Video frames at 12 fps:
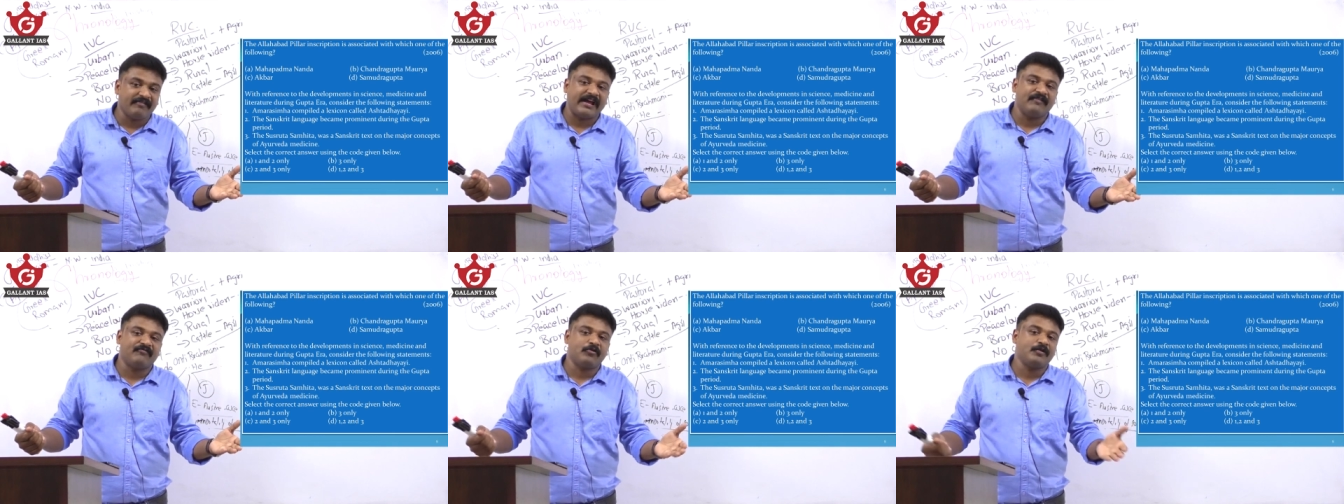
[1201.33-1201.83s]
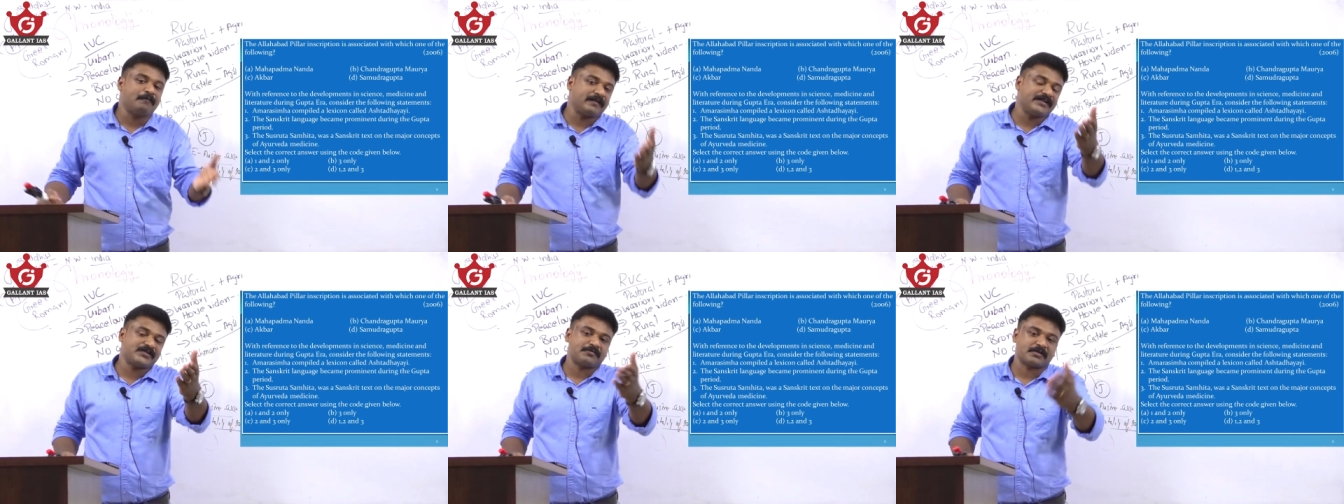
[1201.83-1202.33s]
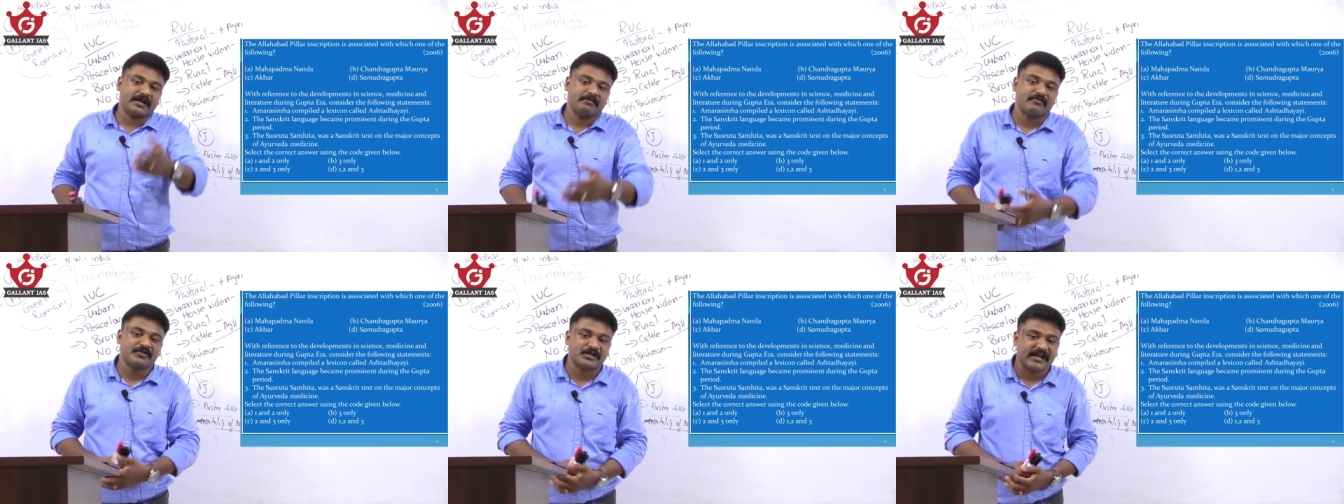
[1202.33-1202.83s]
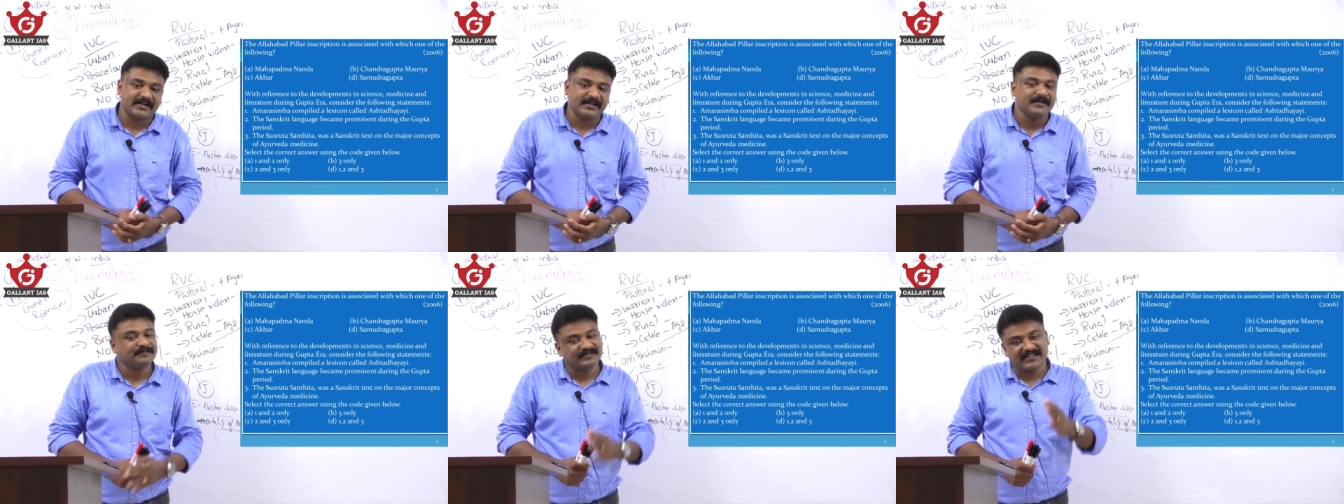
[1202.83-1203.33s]
them helpful please subscribe our
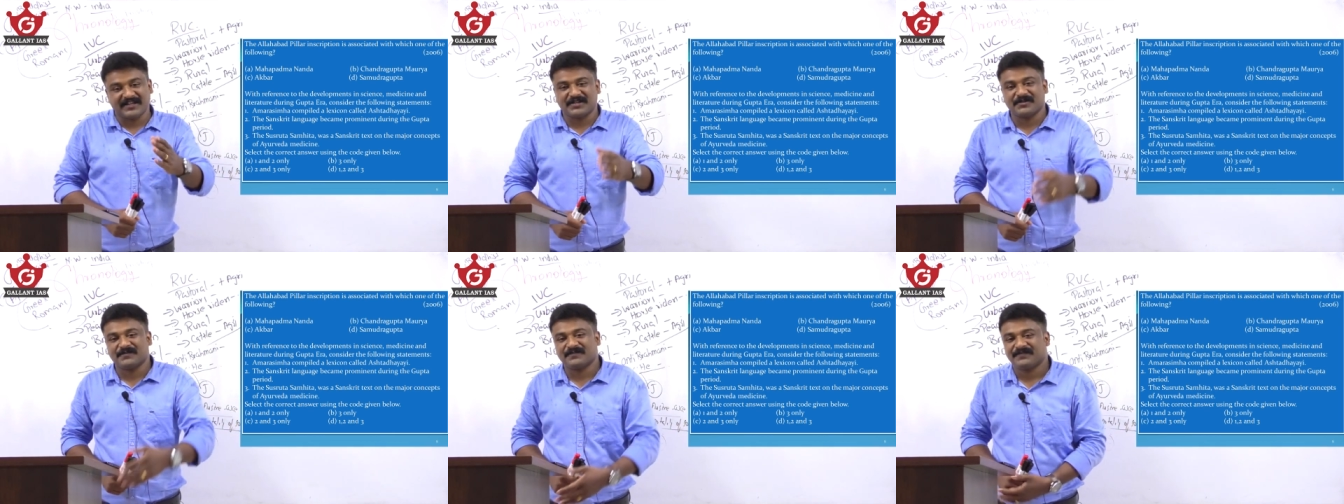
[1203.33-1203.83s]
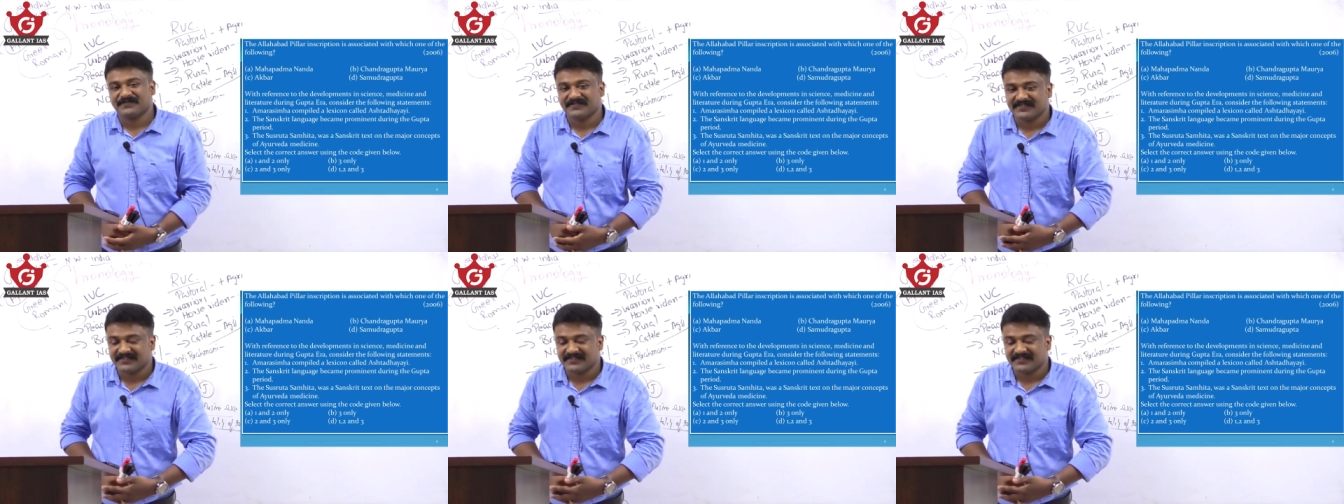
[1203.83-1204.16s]
channel thank you